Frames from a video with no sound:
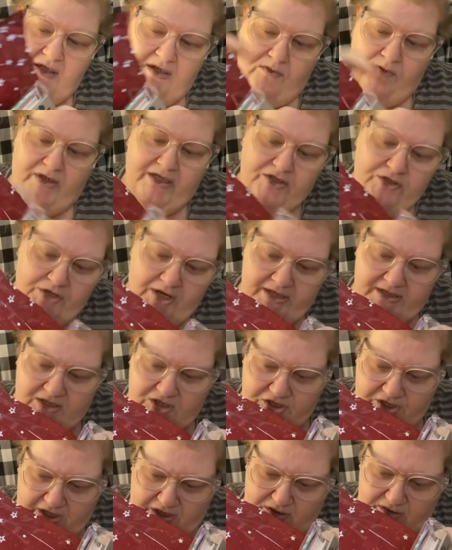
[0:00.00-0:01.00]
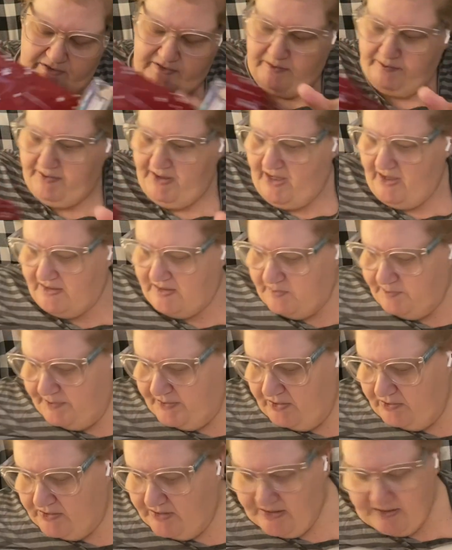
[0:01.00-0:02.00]
Well, I tried to shake it over the box, but
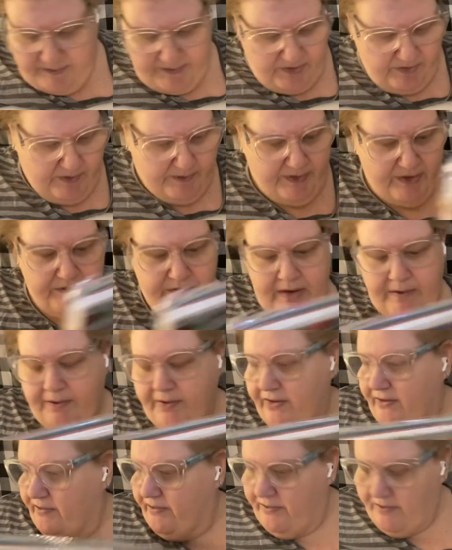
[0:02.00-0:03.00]
hold on. Let me grab my grabber.